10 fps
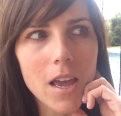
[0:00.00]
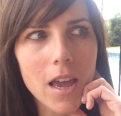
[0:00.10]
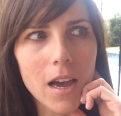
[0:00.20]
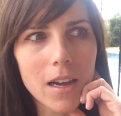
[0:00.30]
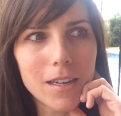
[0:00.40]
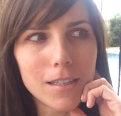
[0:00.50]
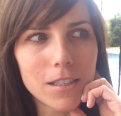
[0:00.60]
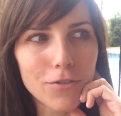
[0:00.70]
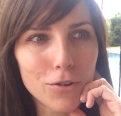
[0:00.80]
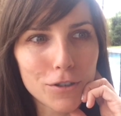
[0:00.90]

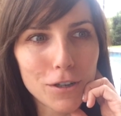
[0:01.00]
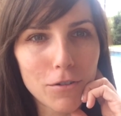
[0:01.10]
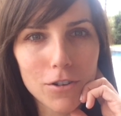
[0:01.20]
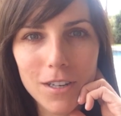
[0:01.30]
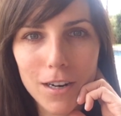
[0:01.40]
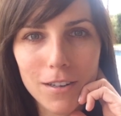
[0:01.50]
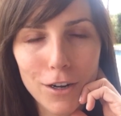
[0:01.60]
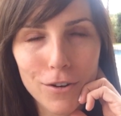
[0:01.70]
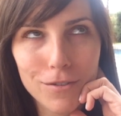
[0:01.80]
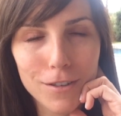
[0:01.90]
And of course, the owners had,
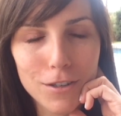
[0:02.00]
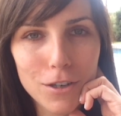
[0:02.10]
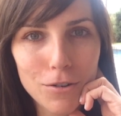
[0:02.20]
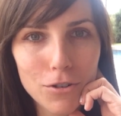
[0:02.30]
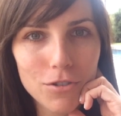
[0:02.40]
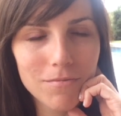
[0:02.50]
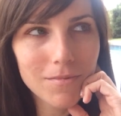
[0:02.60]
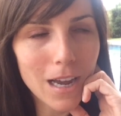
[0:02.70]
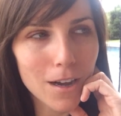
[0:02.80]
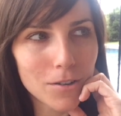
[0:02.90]
this huge
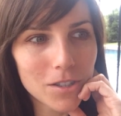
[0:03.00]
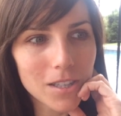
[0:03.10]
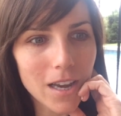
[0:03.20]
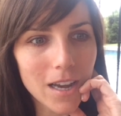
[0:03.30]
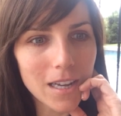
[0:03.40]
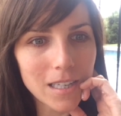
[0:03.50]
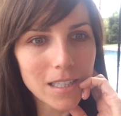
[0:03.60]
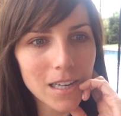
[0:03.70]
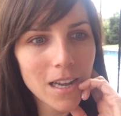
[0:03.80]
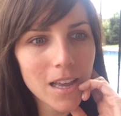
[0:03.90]
house,
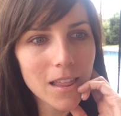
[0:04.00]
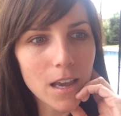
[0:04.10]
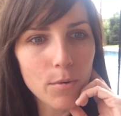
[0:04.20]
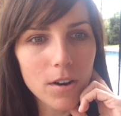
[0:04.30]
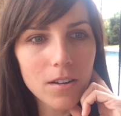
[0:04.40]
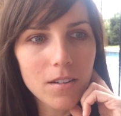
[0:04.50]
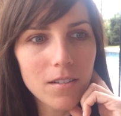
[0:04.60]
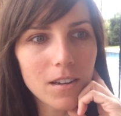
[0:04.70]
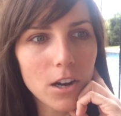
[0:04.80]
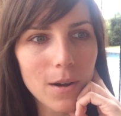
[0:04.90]
and they would,
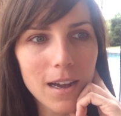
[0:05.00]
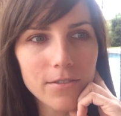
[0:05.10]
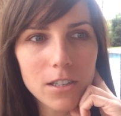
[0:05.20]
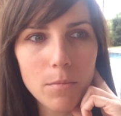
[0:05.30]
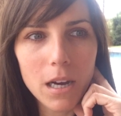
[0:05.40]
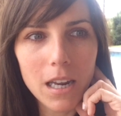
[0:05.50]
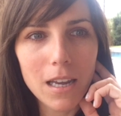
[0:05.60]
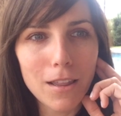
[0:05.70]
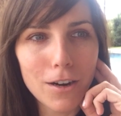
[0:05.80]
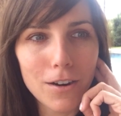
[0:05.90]
have
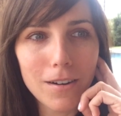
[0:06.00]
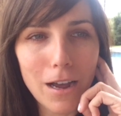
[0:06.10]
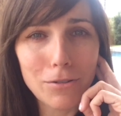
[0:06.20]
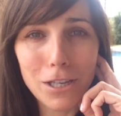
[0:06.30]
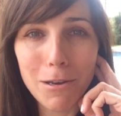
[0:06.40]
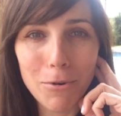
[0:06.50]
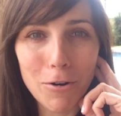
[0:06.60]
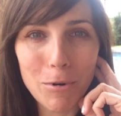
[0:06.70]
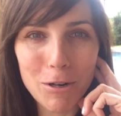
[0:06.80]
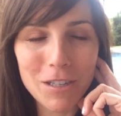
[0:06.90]
somebody, their housekeeper
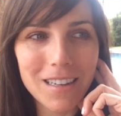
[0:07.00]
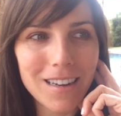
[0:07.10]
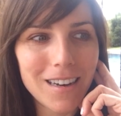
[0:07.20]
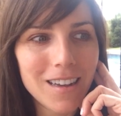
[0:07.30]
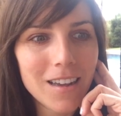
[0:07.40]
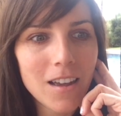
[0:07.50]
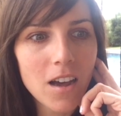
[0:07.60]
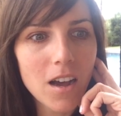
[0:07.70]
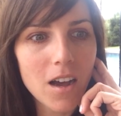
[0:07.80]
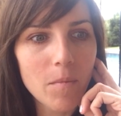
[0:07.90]
or person,
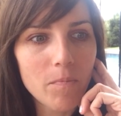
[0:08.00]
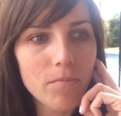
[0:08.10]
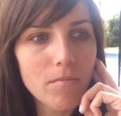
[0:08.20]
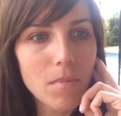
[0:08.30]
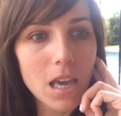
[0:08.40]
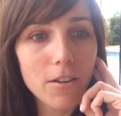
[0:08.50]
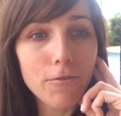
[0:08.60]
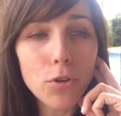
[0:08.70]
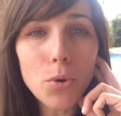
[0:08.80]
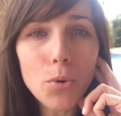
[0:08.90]
make
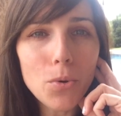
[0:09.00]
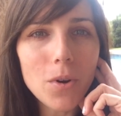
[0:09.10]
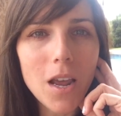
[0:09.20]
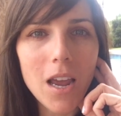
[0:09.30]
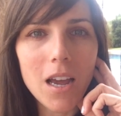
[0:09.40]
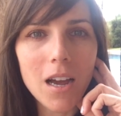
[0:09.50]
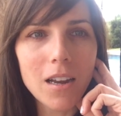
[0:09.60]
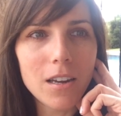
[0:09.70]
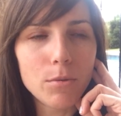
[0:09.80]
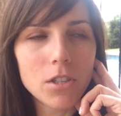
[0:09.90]
food,
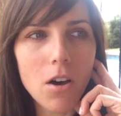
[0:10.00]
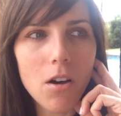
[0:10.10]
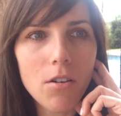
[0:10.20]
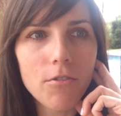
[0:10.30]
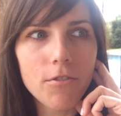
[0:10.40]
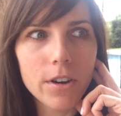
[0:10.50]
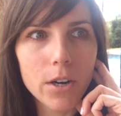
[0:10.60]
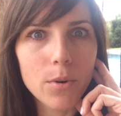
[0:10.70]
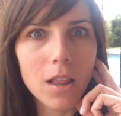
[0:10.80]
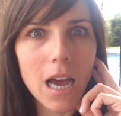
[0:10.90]
and it was all
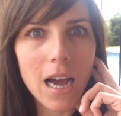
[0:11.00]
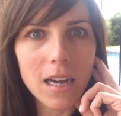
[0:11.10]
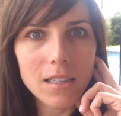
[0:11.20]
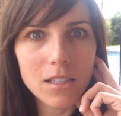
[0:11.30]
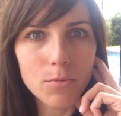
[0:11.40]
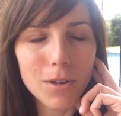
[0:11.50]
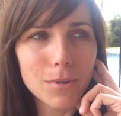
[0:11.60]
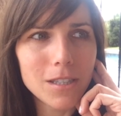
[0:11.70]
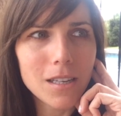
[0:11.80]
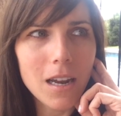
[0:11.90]
very relaxed. We
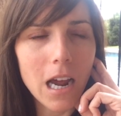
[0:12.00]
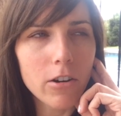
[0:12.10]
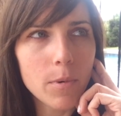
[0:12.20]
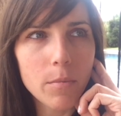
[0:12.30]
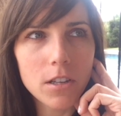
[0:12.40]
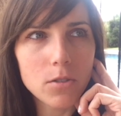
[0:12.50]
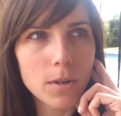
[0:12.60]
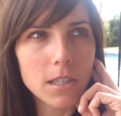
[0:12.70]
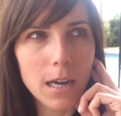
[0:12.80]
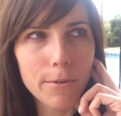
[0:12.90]
would sit, I remember this
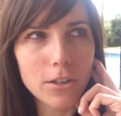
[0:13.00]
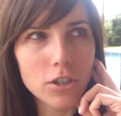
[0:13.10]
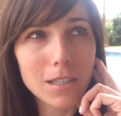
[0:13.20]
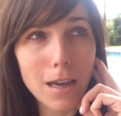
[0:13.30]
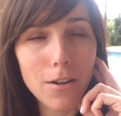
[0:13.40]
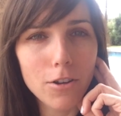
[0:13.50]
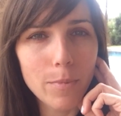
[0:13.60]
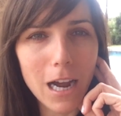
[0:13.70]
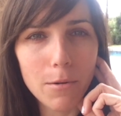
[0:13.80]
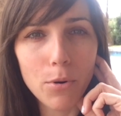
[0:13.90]
one time, we just sat on their
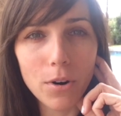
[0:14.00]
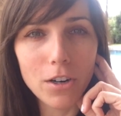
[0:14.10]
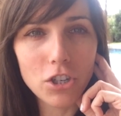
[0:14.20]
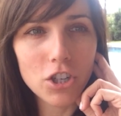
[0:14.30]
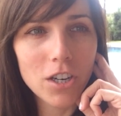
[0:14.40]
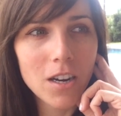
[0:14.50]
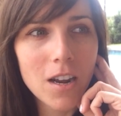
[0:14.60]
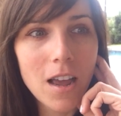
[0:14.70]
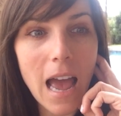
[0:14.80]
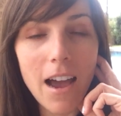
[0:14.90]
back porch
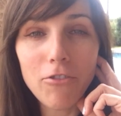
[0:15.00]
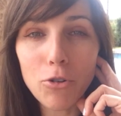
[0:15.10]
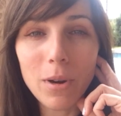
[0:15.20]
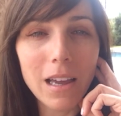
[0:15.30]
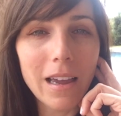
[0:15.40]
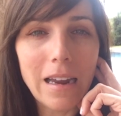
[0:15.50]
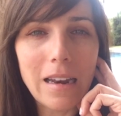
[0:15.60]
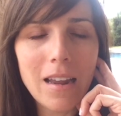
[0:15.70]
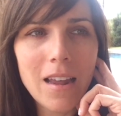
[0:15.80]
after we ate,